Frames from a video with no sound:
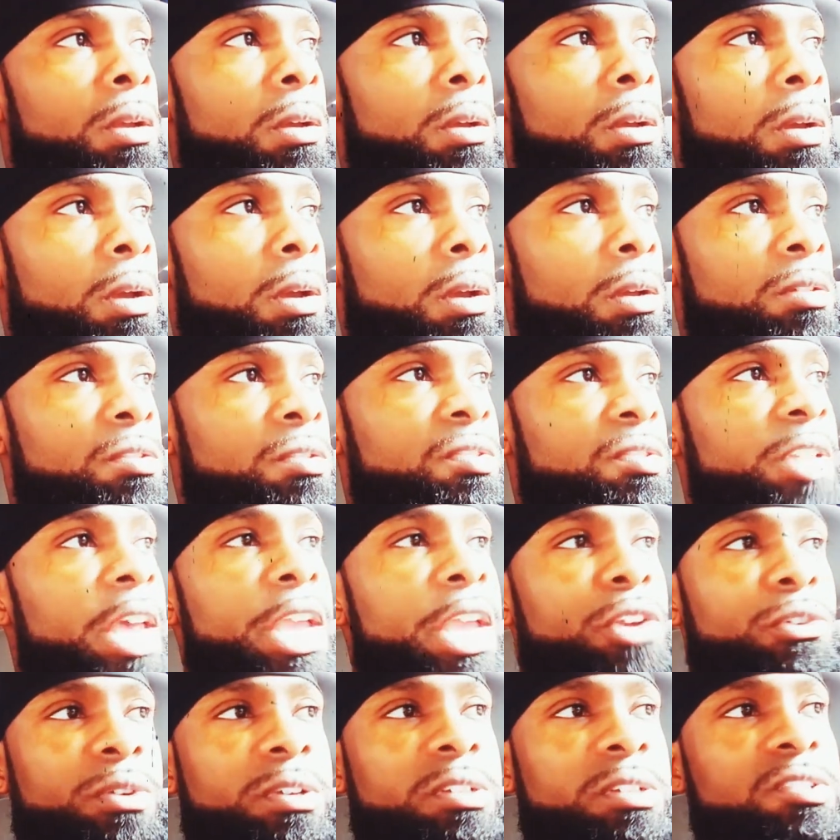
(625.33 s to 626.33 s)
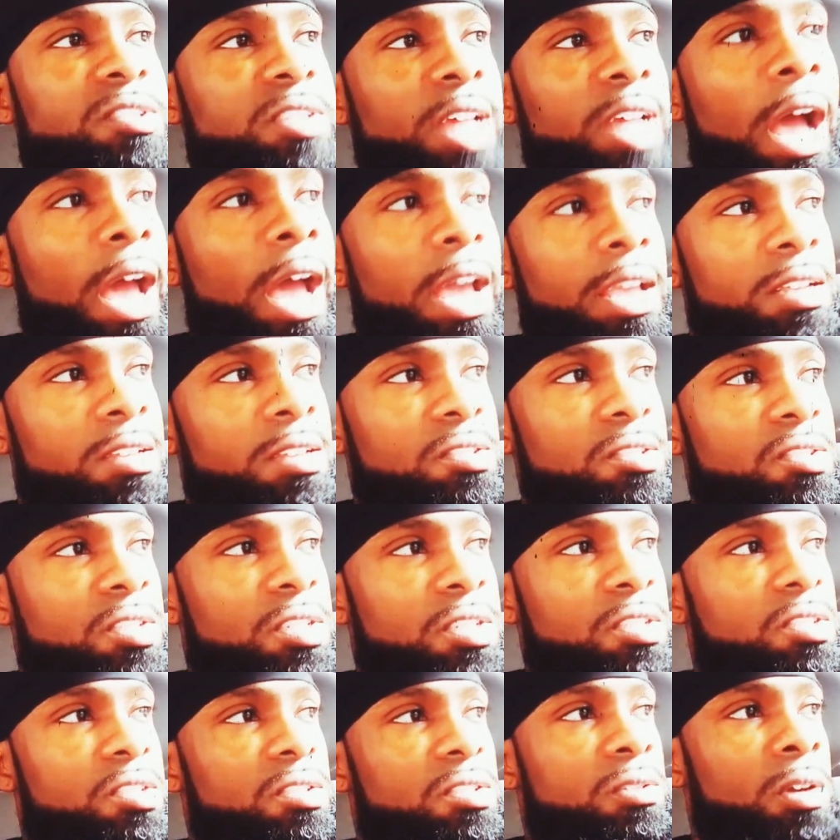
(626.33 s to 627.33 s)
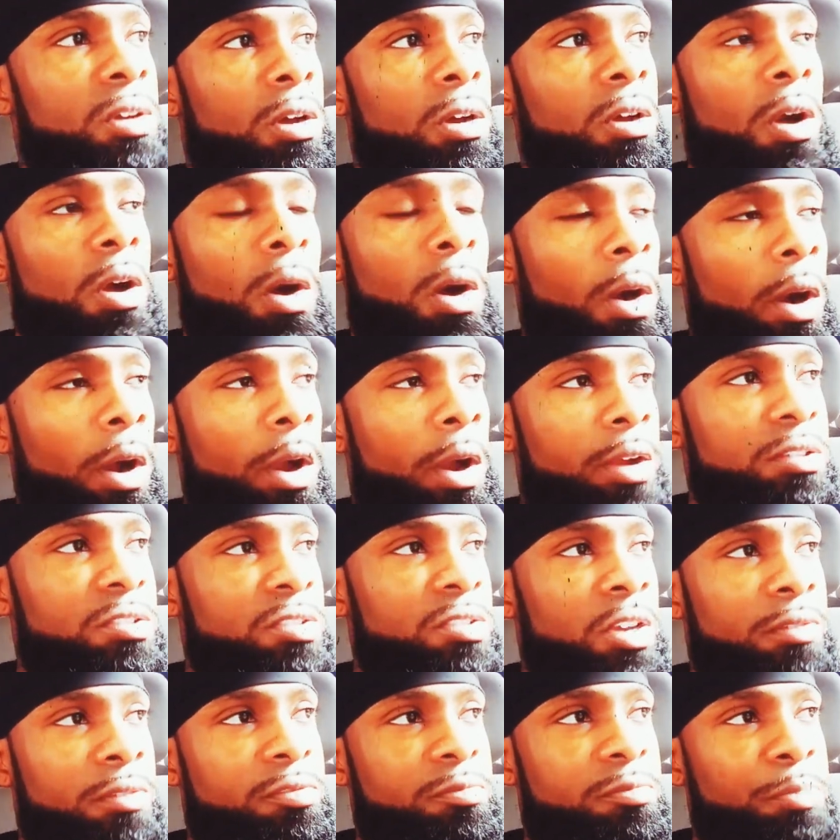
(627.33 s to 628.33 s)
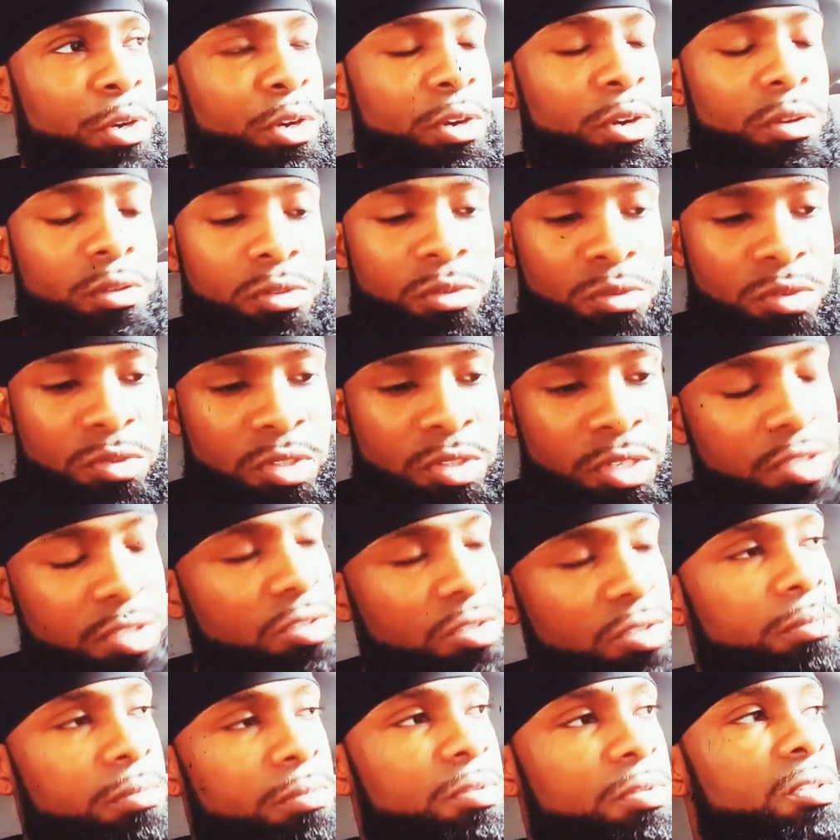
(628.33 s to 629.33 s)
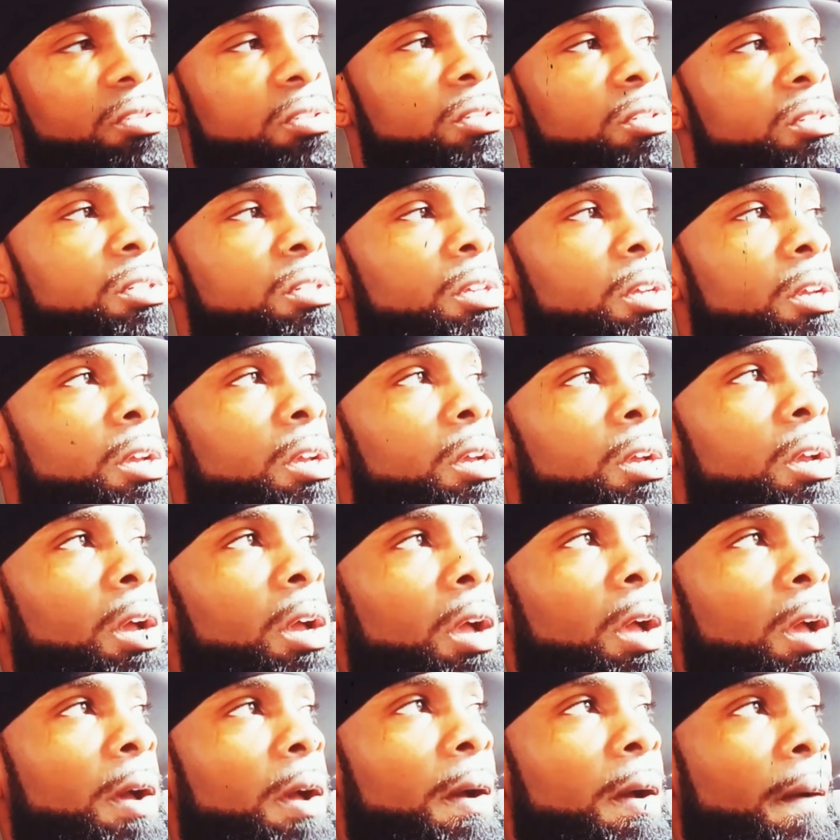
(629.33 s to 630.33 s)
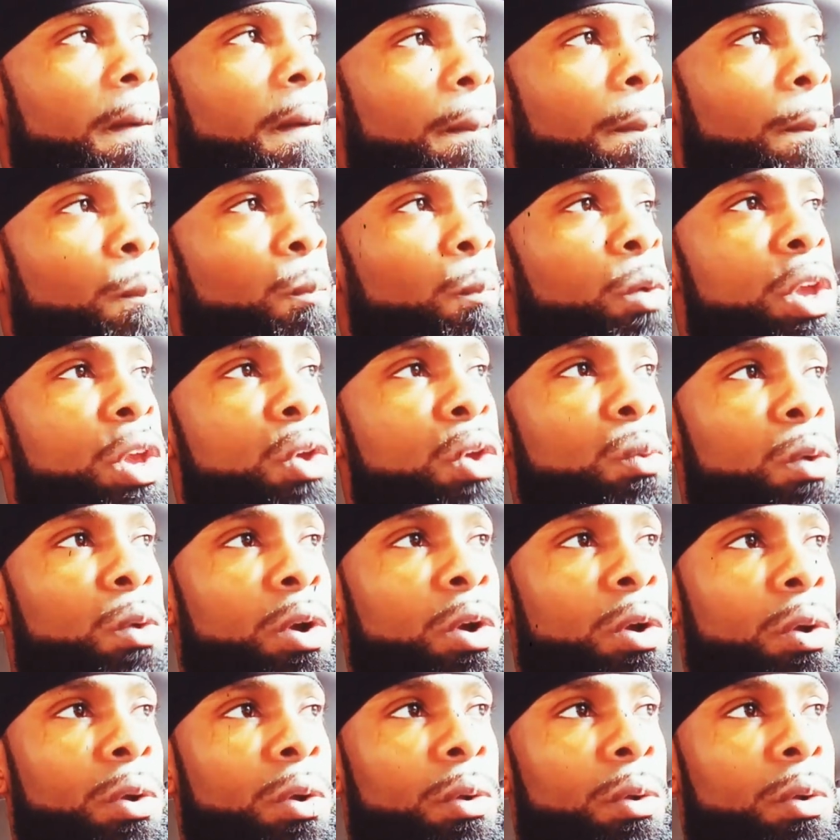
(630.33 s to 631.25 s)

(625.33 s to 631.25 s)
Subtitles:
sacred sciences, arts of spiritual systems, we were